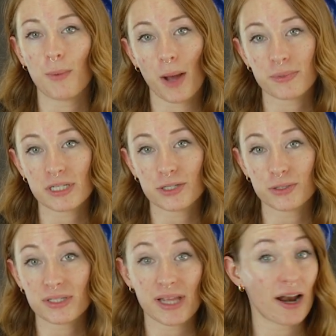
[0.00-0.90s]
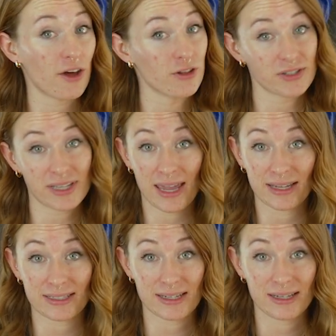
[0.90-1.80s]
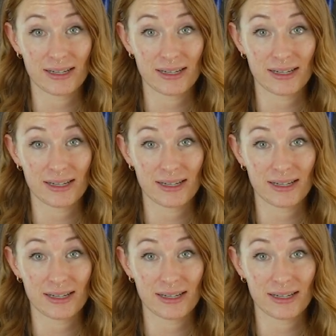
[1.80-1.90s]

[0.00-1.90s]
obstacles that others can't.